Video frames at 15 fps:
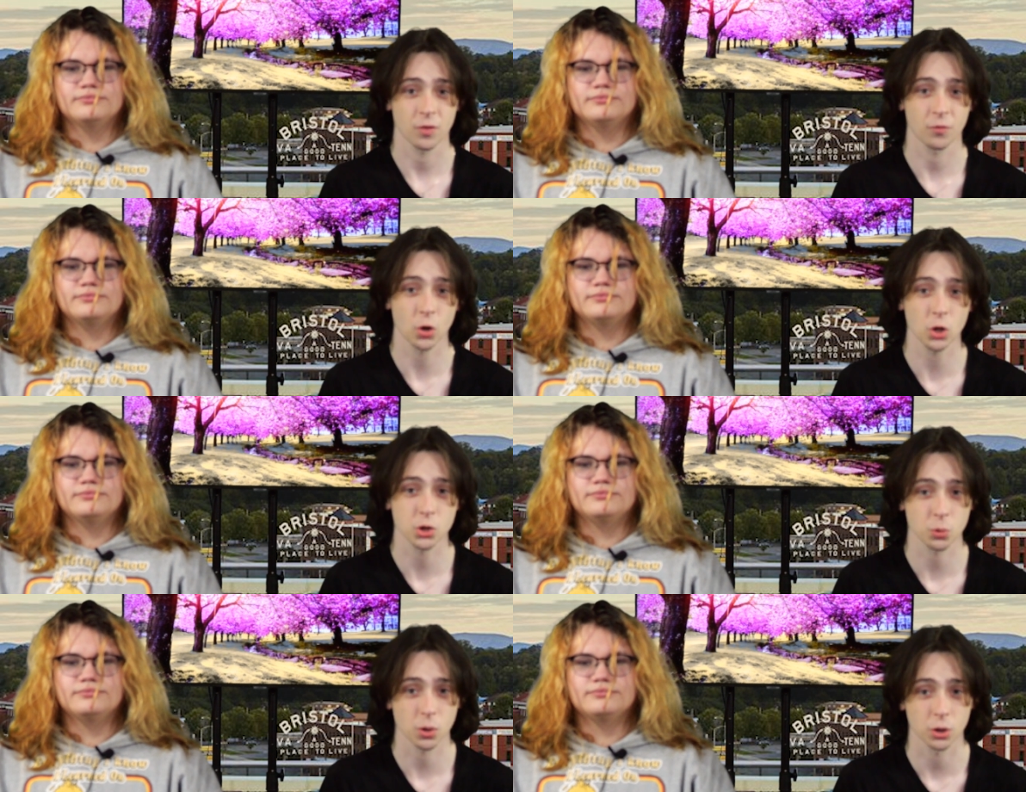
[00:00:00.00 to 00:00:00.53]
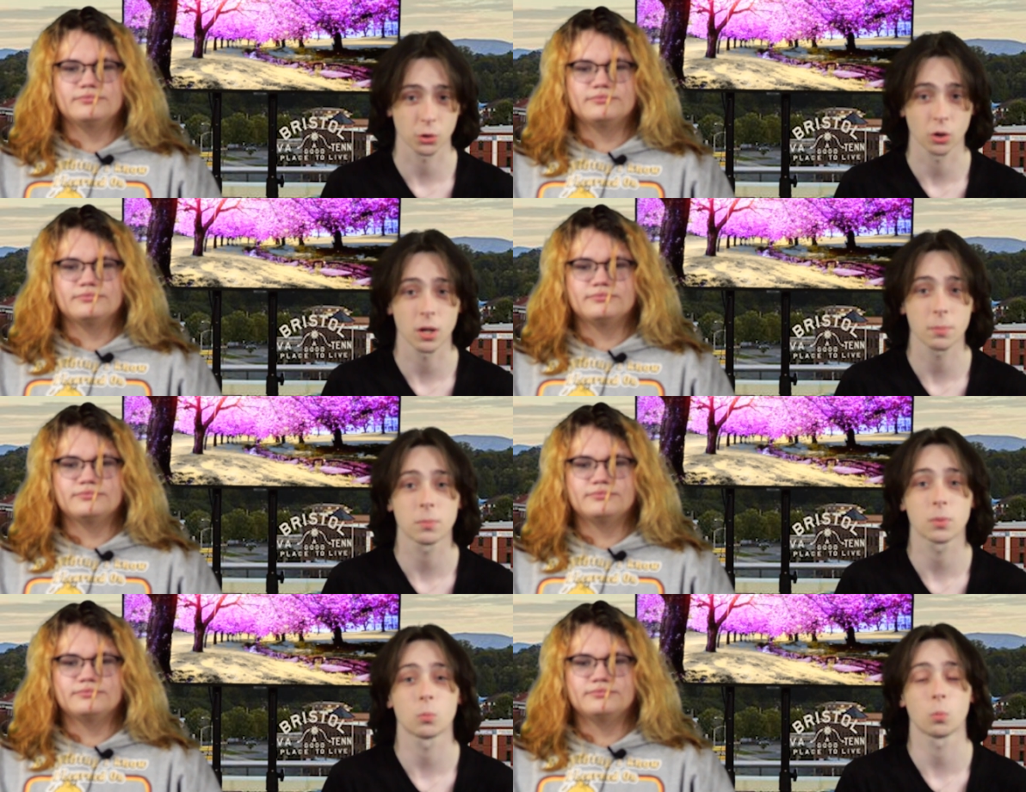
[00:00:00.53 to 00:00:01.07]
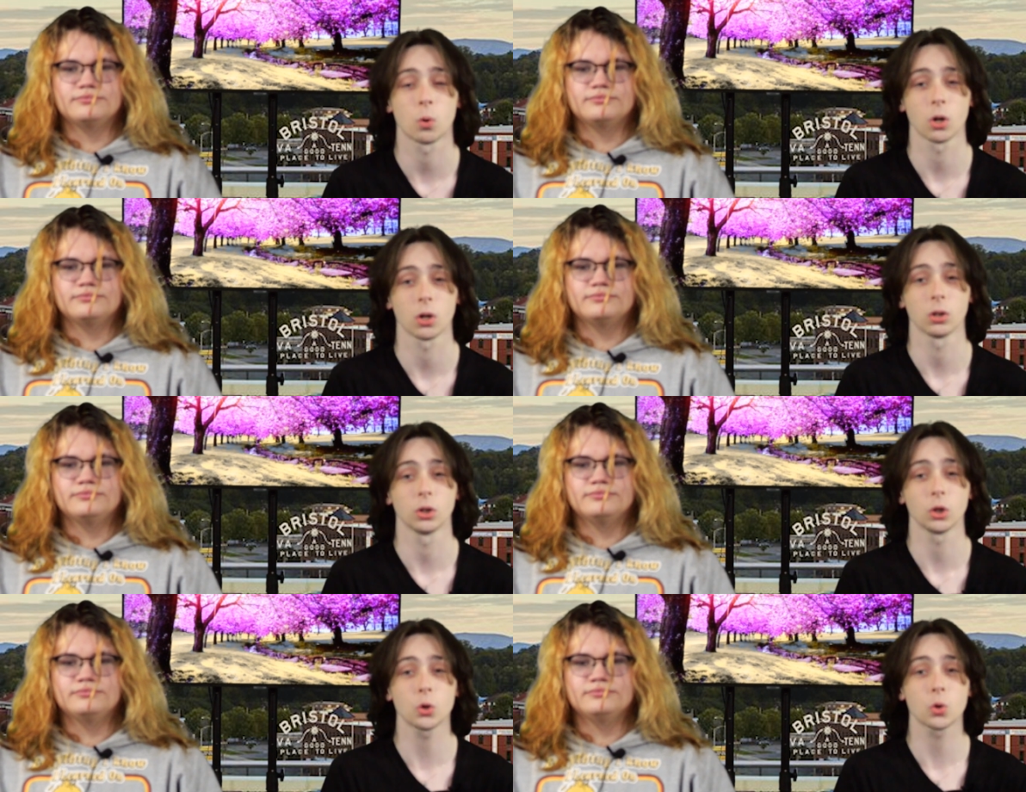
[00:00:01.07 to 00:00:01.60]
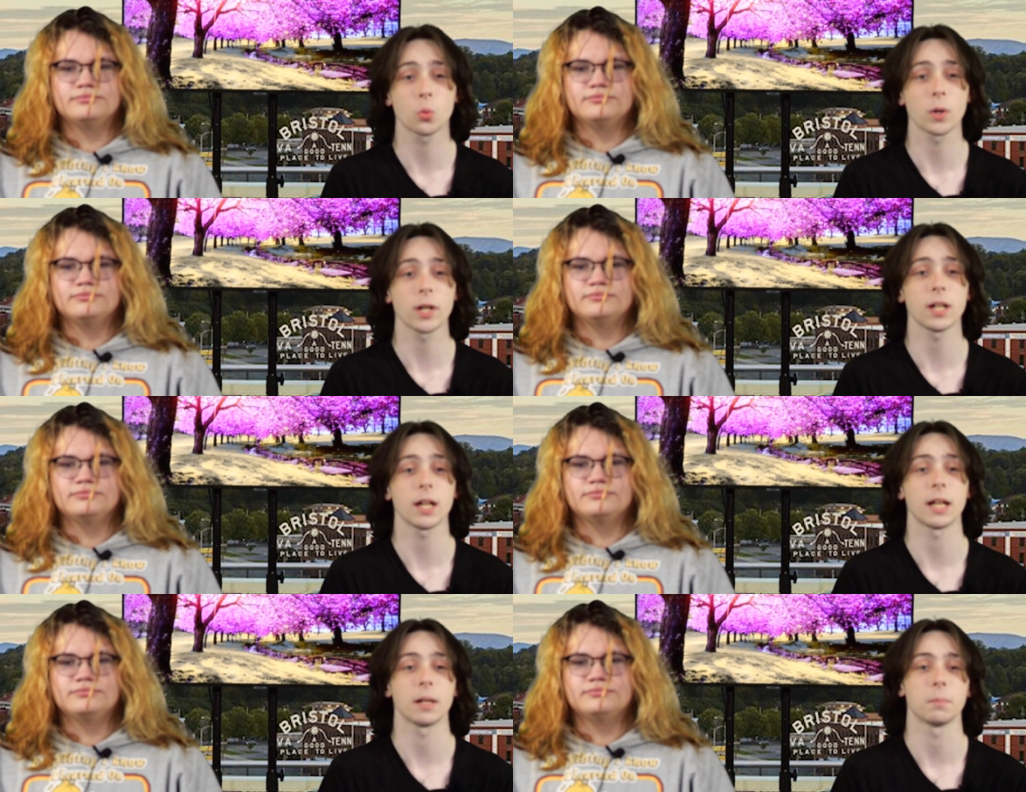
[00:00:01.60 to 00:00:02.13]
Speaker 1: First runner up were Luke
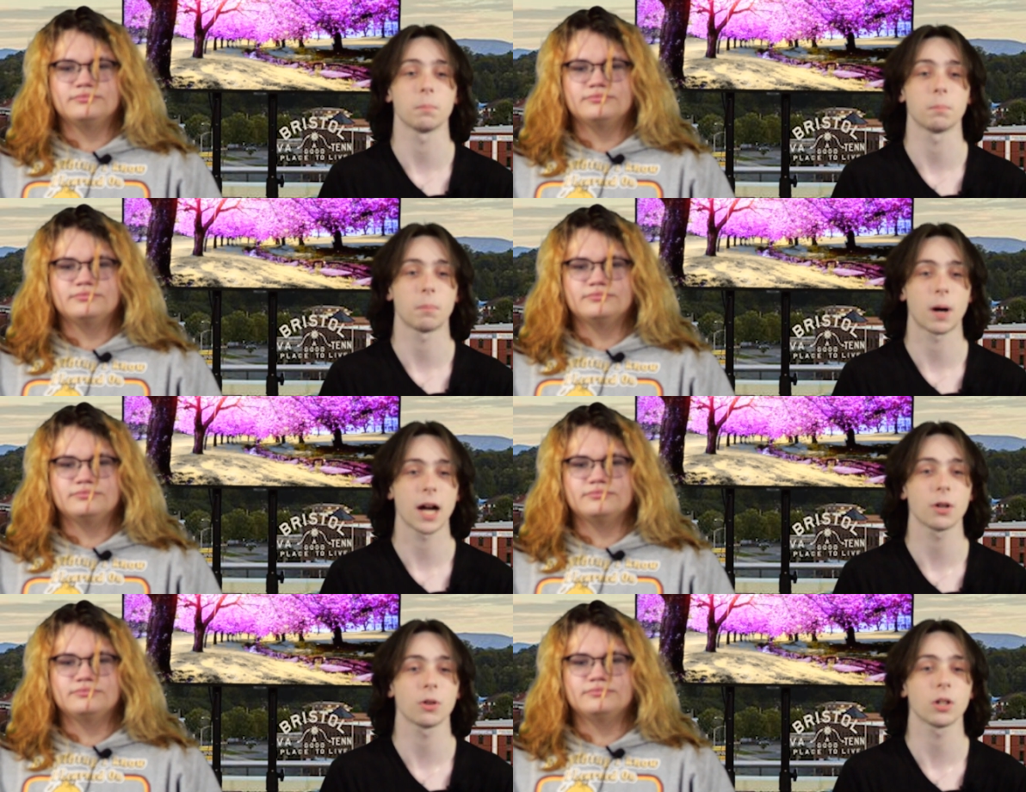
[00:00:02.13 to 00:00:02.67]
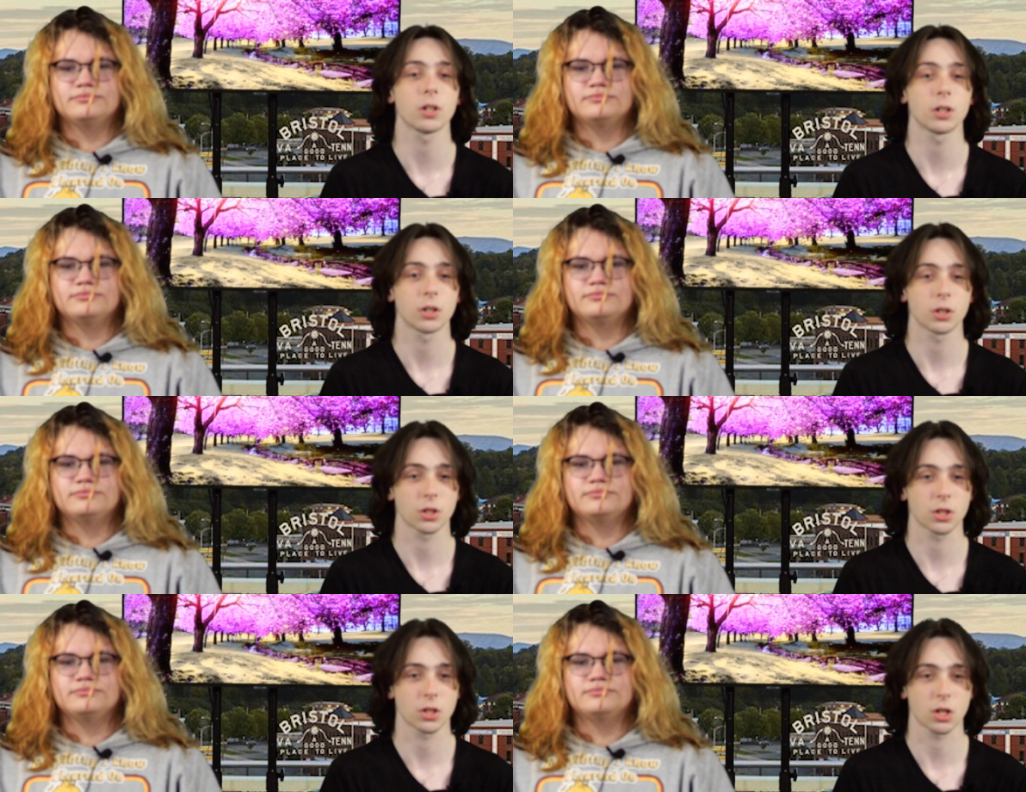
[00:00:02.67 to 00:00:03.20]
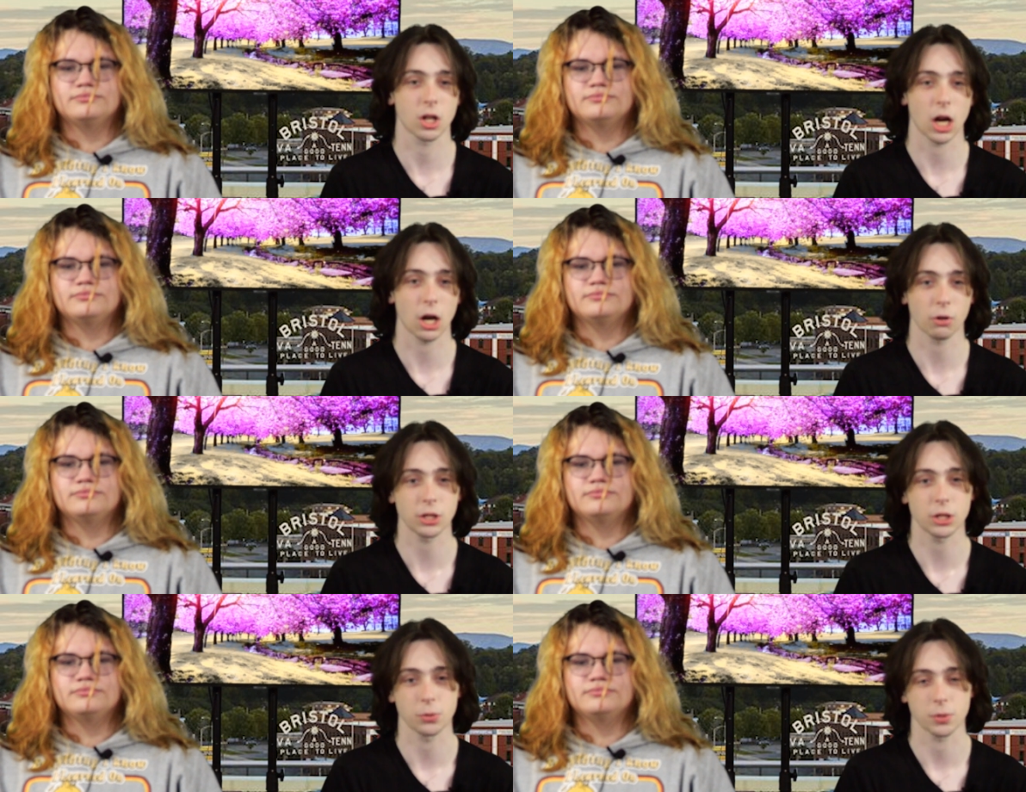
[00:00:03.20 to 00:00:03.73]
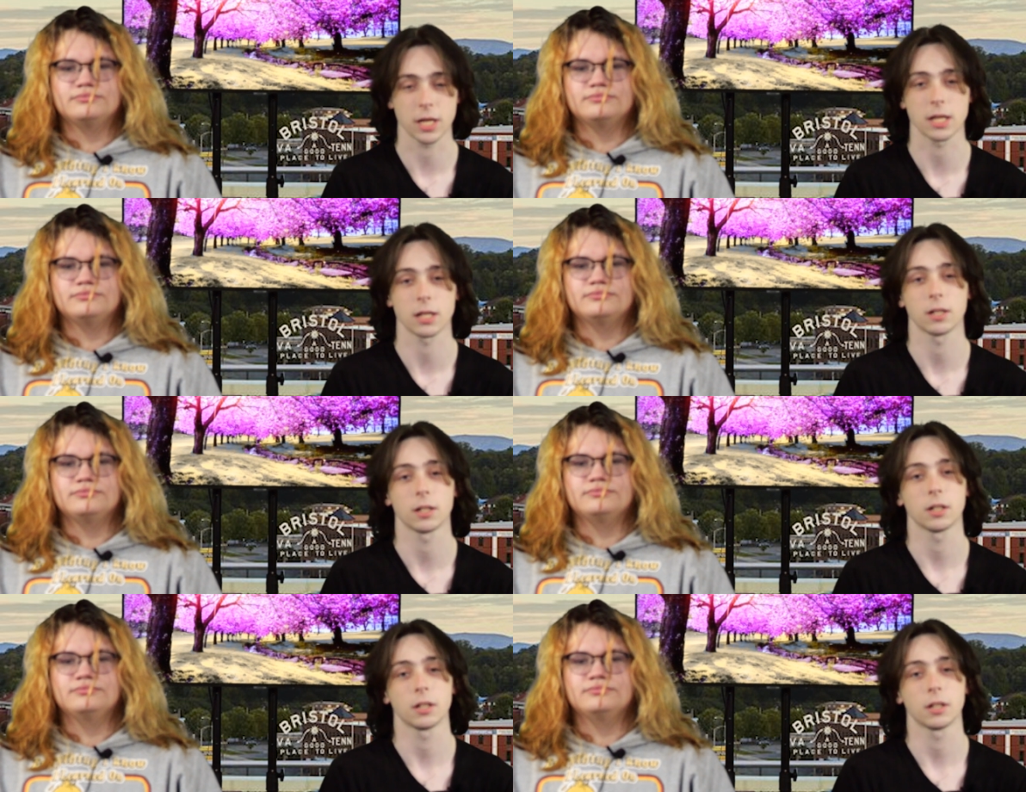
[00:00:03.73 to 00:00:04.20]
Witt and Myra Karayuki.